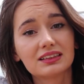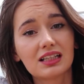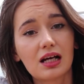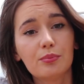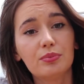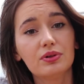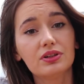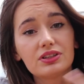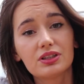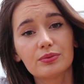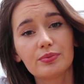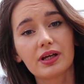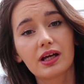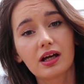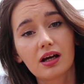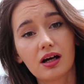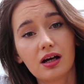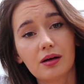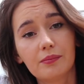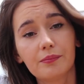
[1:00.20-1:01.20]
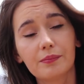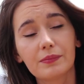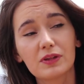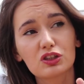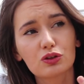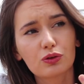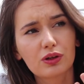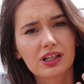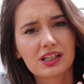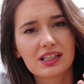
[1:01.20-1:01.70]
a sample to become
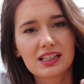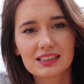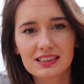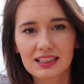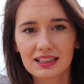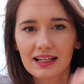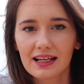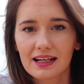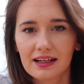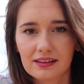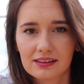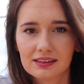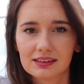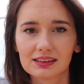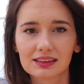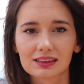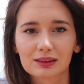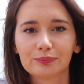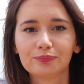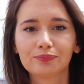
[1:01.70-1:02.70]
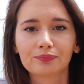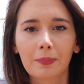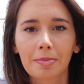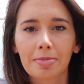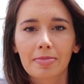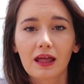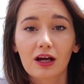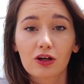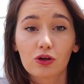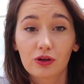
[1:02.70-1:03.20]
sorted into layers,
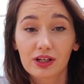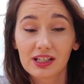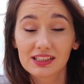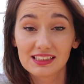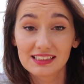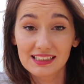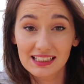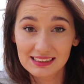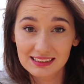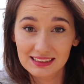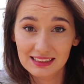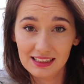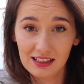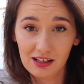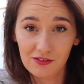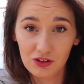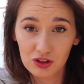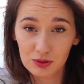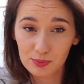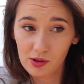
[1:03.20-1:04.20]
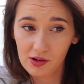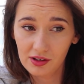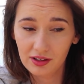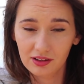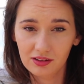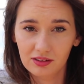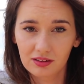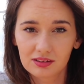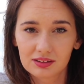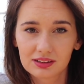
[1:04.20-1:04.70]
according to density of those
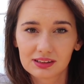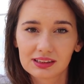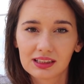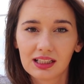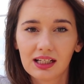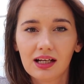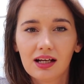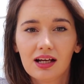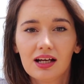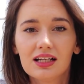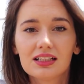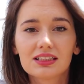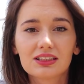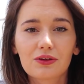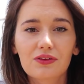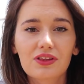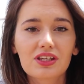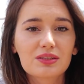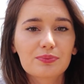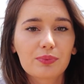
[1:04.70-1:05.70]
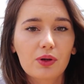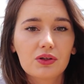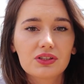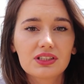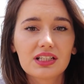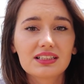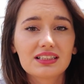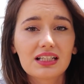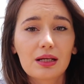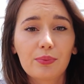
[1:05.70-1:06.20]
particles. So this
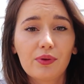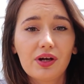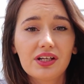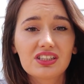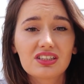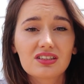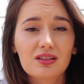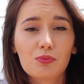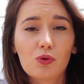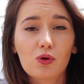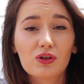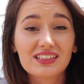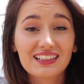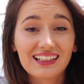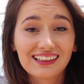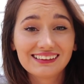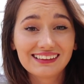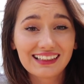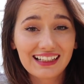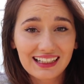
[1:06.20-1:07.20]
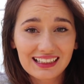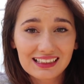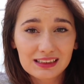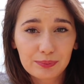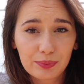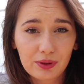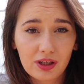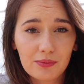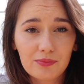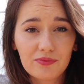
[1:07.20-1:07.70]
process separates the more dense X
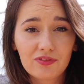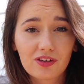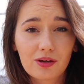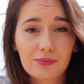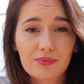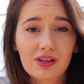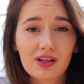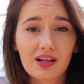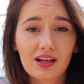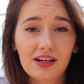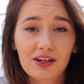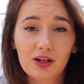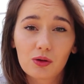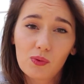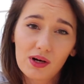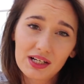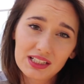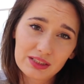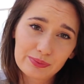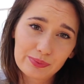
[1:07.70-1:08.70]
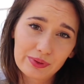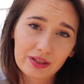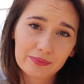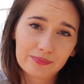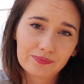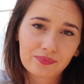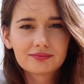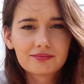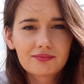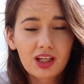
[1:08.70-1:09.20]
sperm from the lighter Y
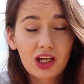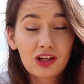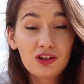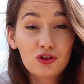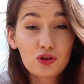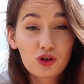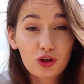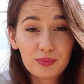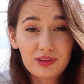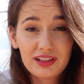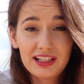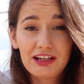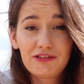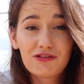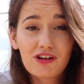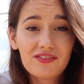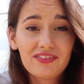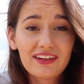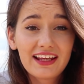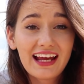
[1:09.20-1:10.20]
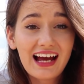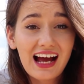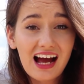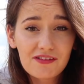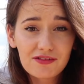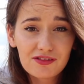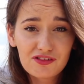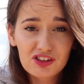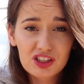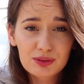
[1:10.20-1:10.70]
sperm. Normally, roughly
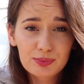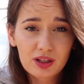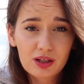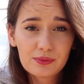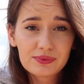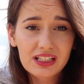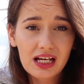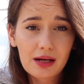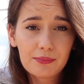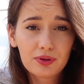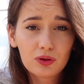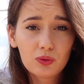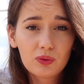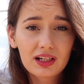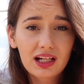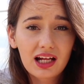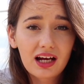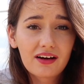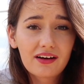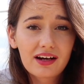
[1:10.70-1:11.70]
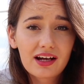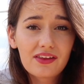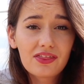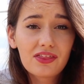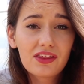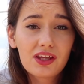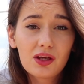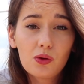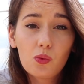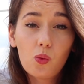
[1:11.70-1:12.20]
half of a sperm sample will carry
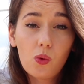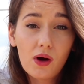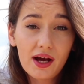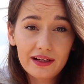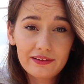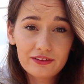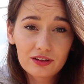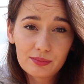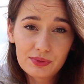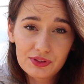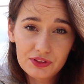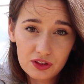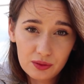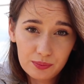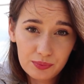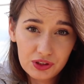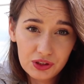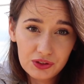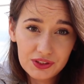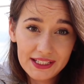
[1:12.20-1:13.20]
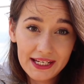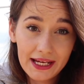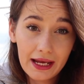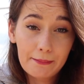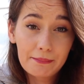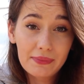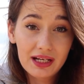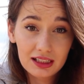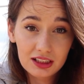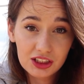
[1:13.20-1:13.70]
the Y chromosome, producing
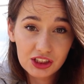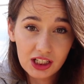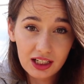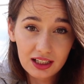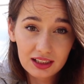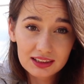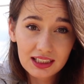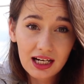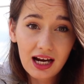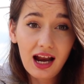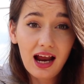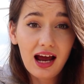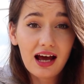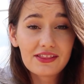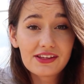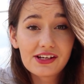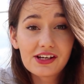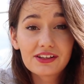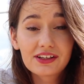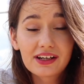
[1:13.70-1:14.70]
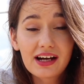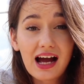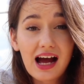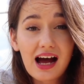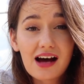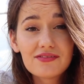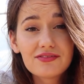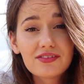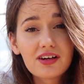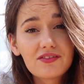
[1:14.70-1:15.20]
a male child, and the other
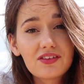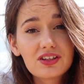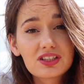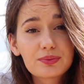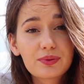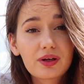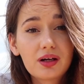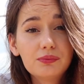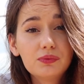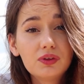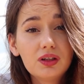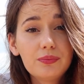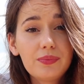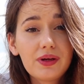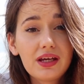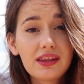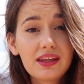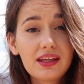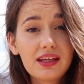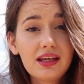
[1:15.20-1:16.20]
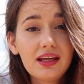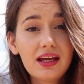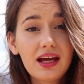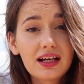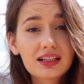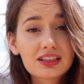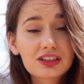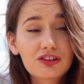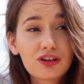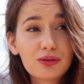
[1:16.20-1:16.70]
half of the sperm will be the
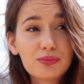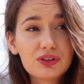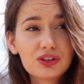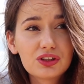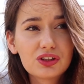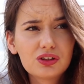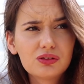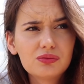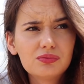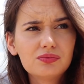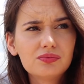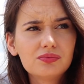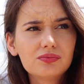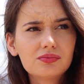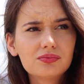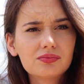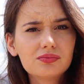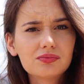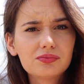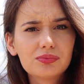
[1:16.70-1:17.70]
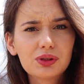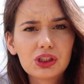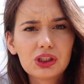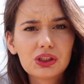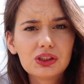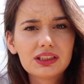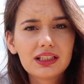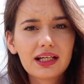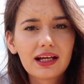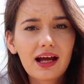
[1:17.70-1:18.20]
X chromosome,
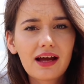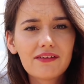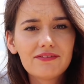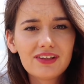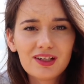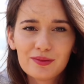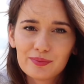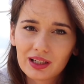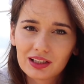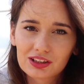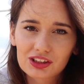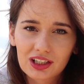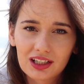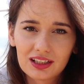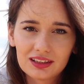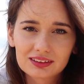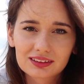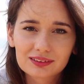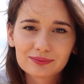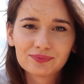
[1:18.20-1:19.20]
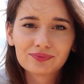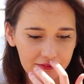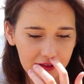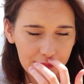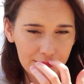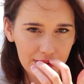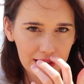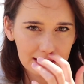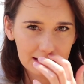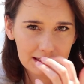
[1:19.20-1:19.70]
producing a female child.
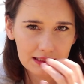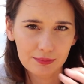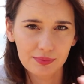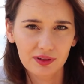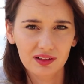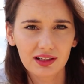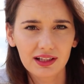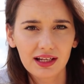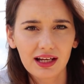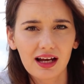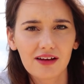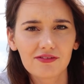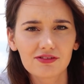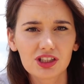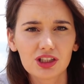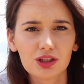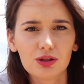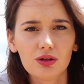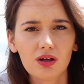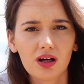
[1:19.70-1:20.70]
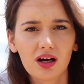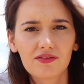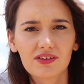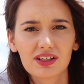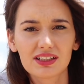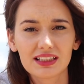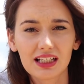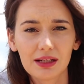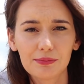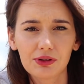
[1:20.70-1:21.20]
Females typically have two of
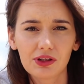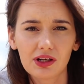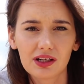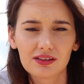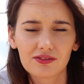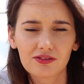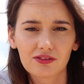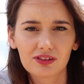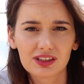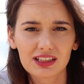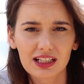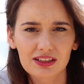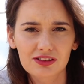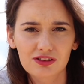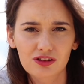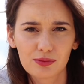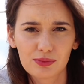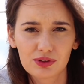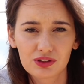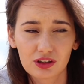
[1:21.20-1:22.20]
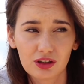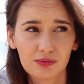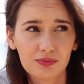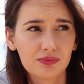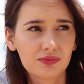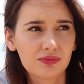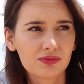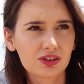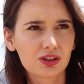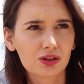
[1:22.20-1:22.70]
the same kind of sex
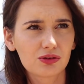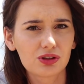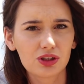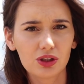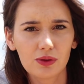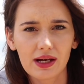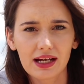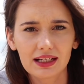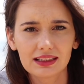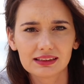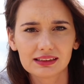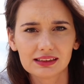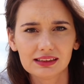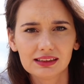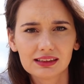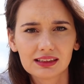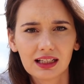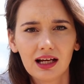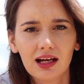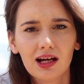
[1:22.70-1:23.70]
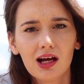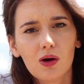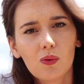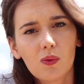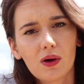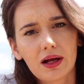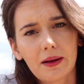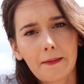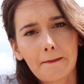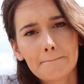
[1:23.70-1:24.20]
chromosome, so two X's,
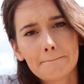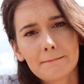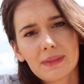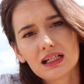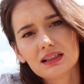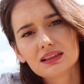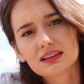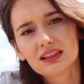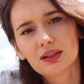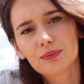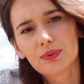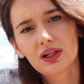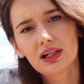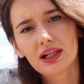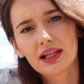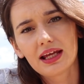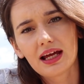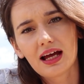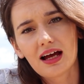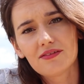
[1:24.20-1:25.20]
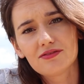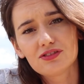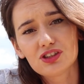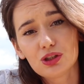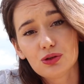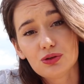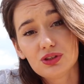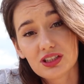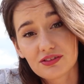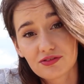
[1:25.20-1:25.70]
while males typically have
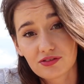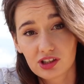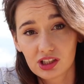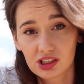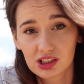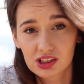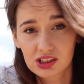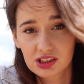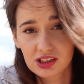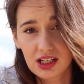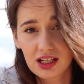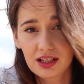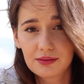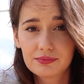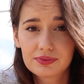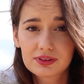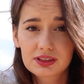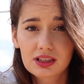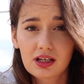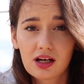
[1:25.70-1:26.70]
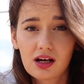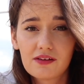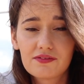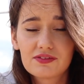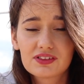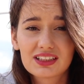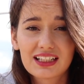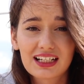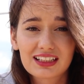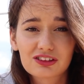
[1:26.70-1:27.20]
two different types
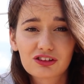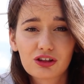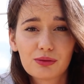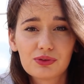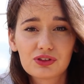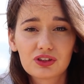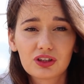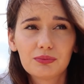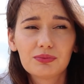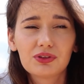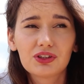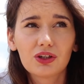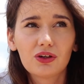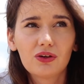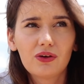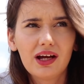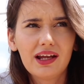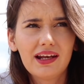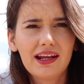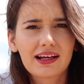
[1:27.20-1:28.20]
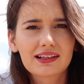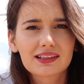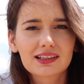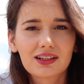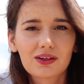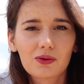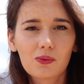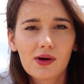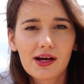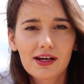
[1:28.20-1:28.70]
of sex chromosomes, so an X
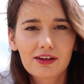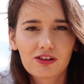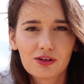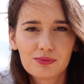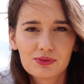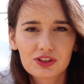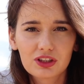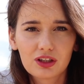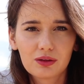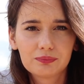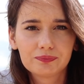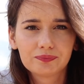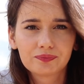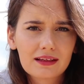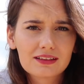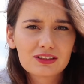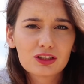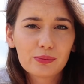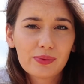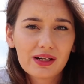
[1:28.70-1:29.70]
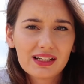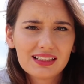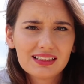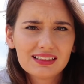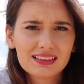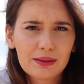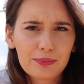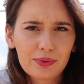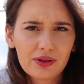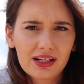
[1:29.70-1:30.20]
and a Y chromosome. So by
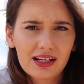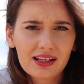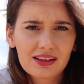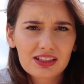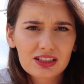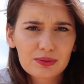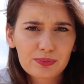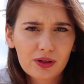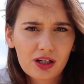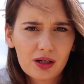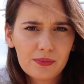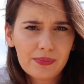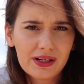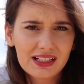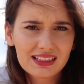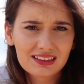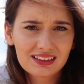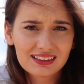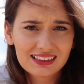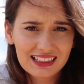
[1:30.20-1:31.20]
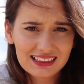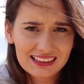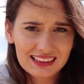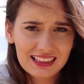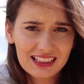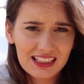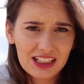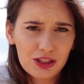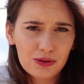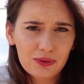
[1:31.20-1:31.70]
separating the sperm based on
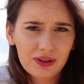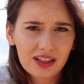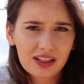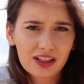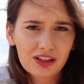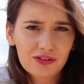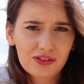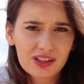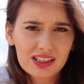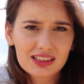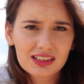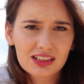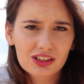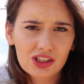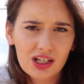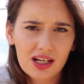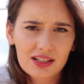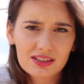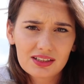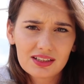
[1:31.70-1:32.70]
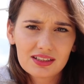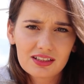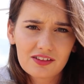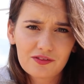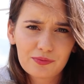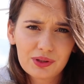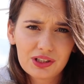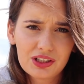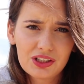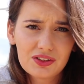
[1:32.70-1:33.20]
density, you can increase the chances
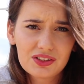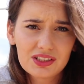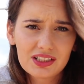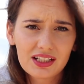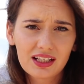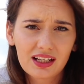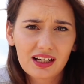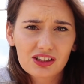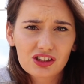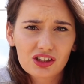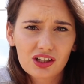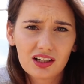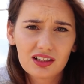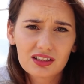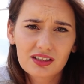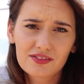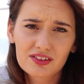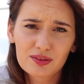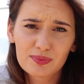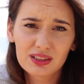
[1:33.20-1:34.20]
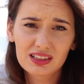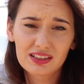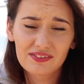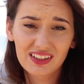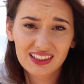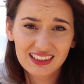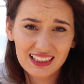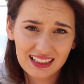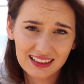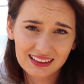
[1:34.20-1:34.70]
of producing a child of a
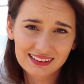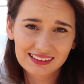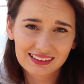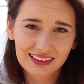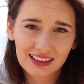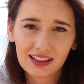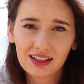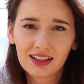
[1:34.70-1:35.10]
specific sex.